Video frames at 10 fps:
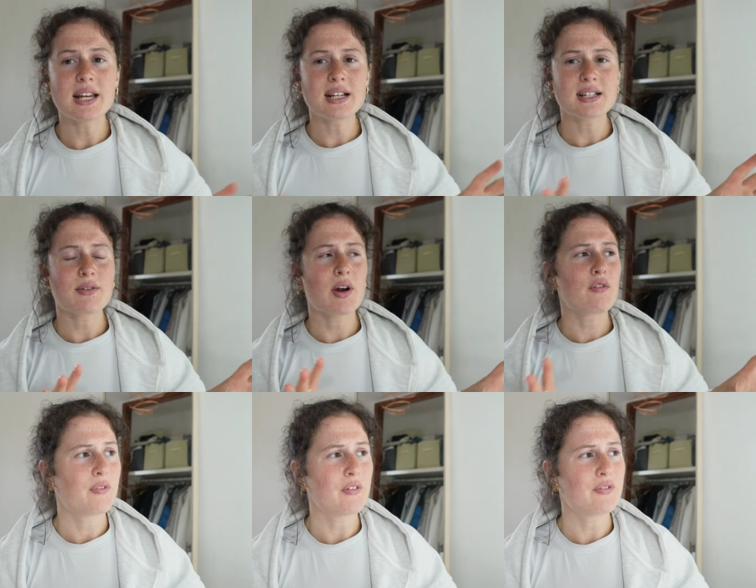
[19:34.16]
he does around
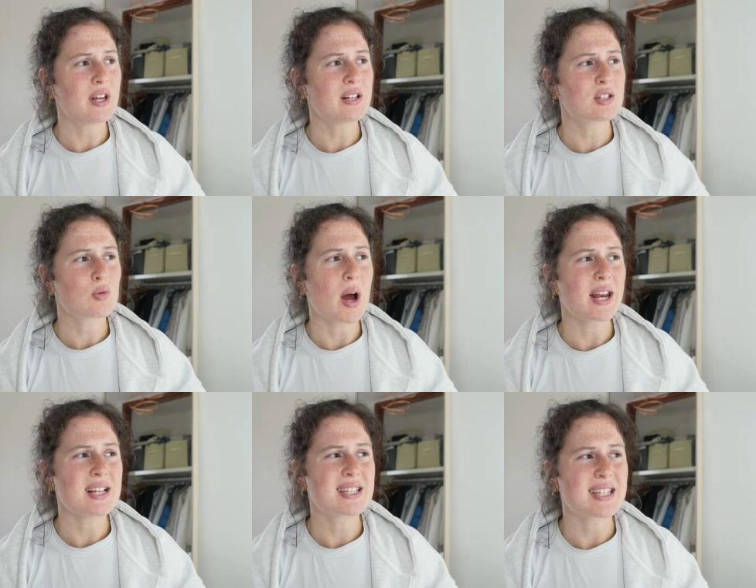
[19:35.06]
15 to
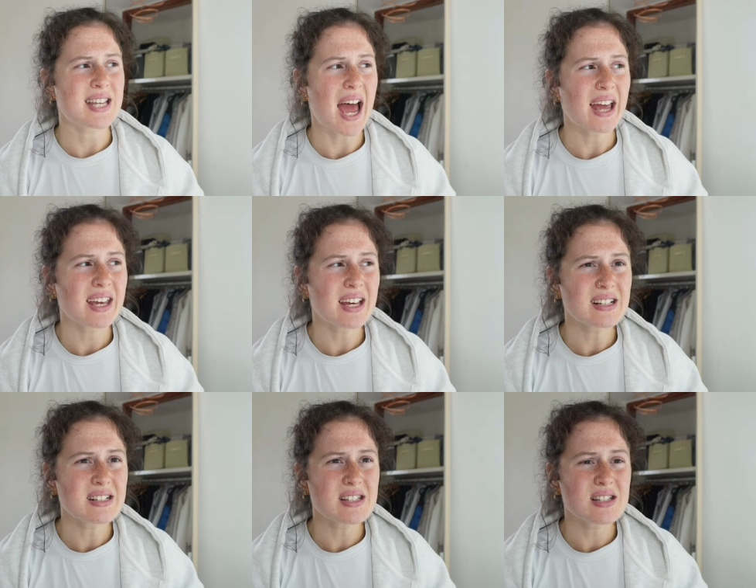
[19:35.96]
20
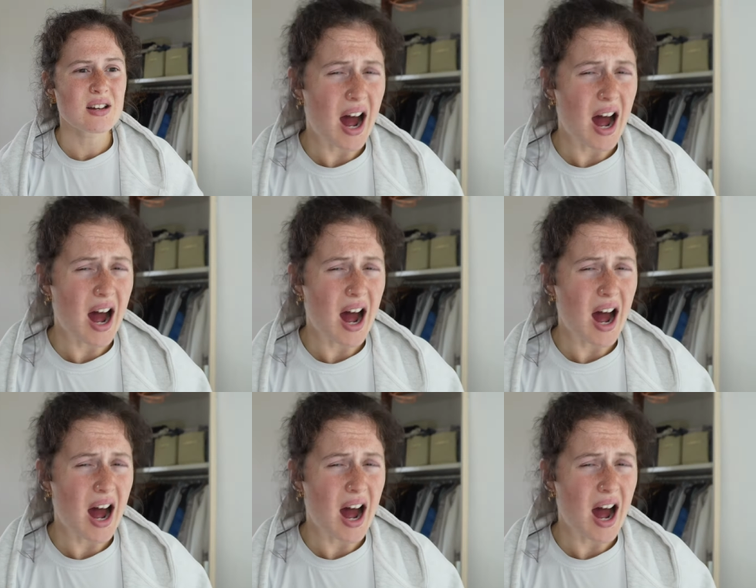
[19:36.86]
seconds.